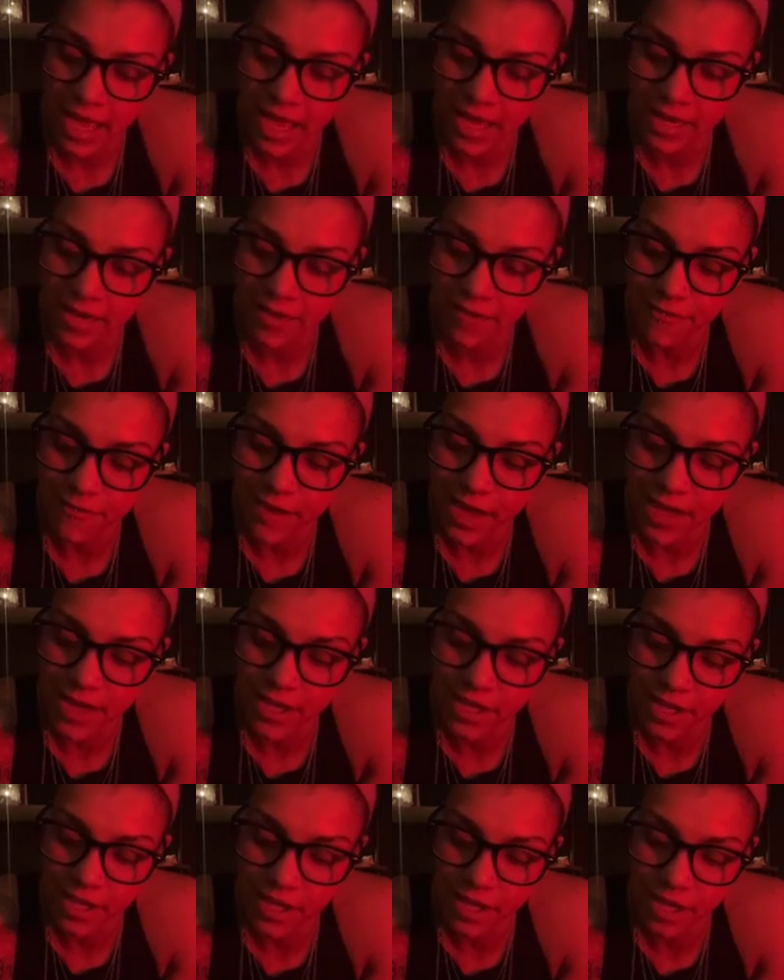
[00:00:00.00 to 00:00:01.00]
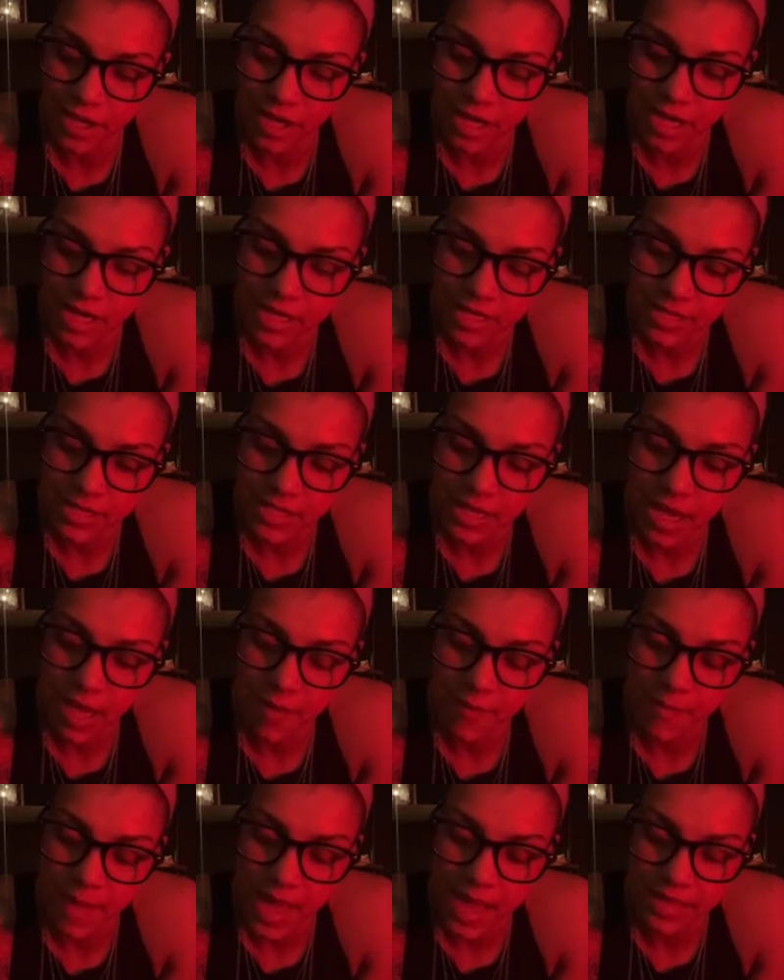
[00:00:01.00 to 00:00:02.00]
and invite her to
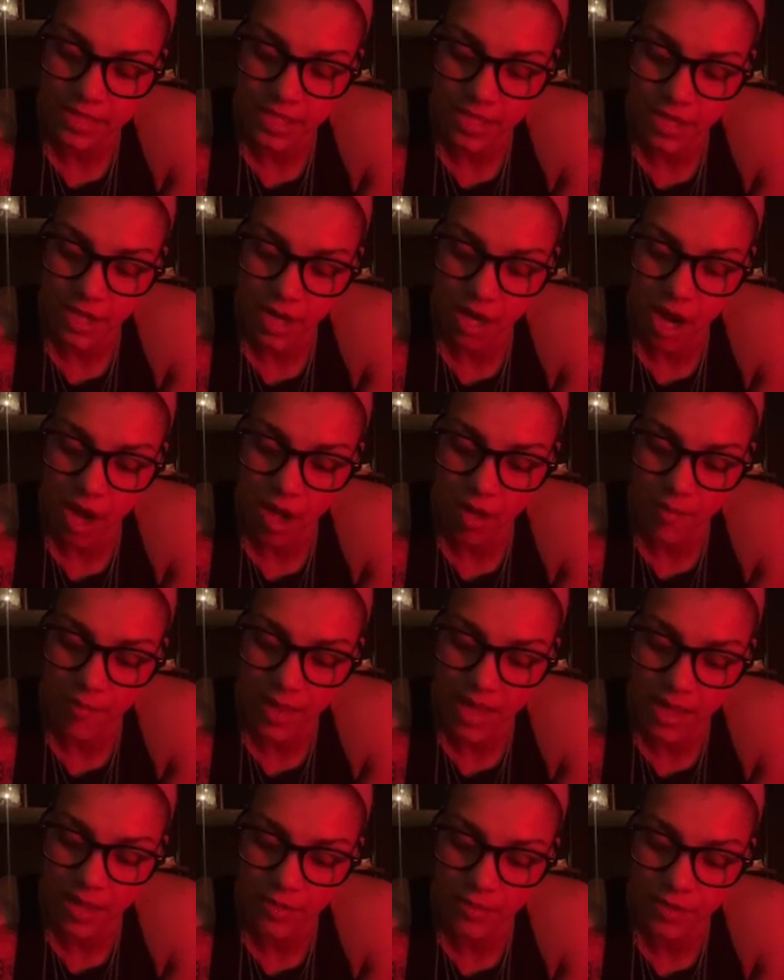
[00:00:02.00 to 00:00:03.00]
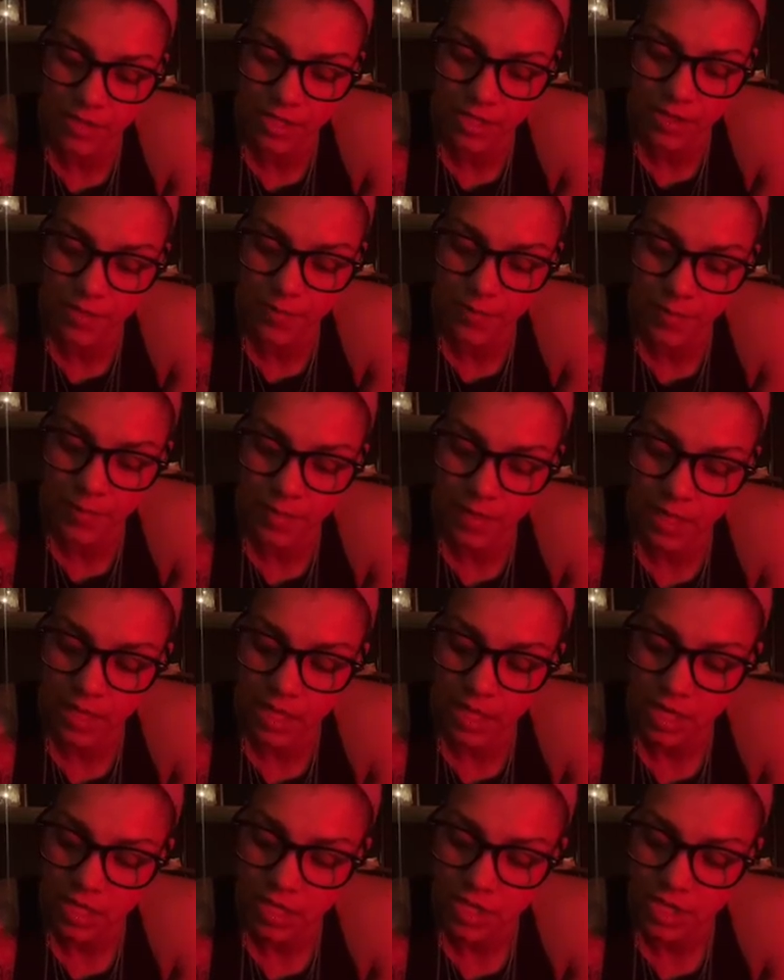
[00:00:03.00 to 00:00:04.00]
come back to their compound.
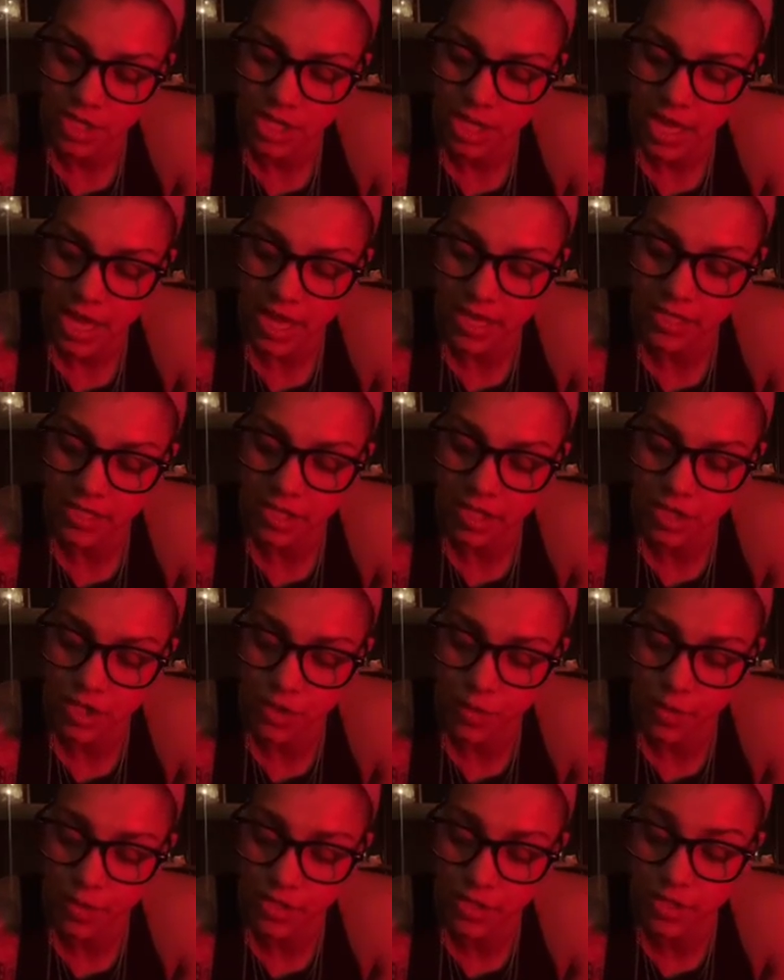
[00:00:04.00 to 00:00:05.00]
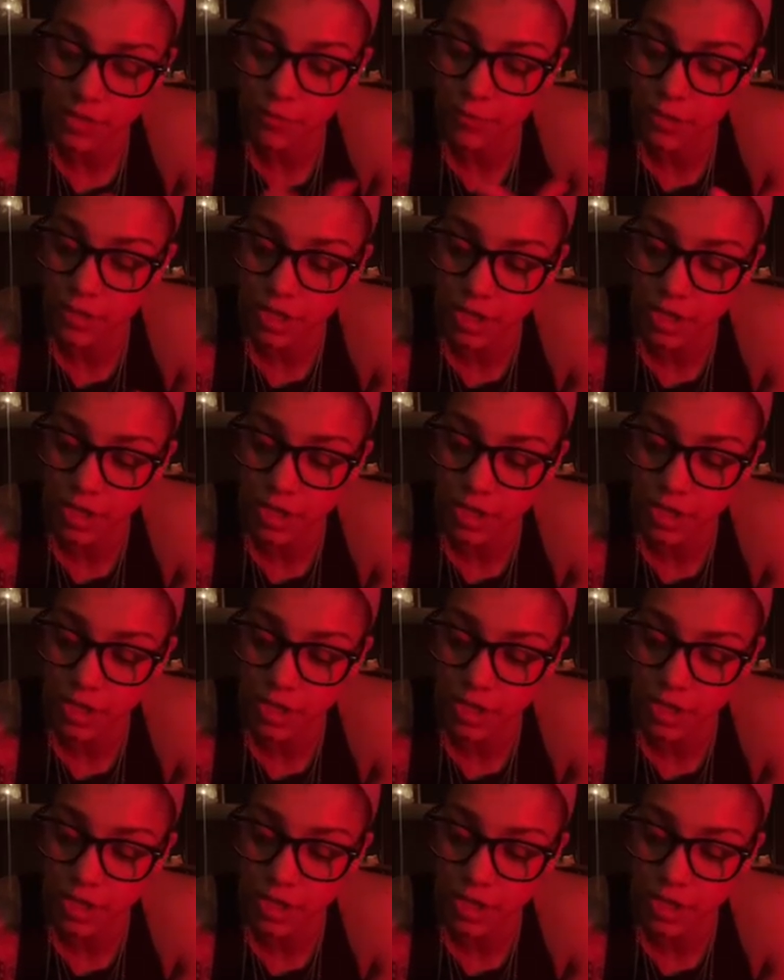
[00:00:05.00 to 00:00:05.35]
She has the choice of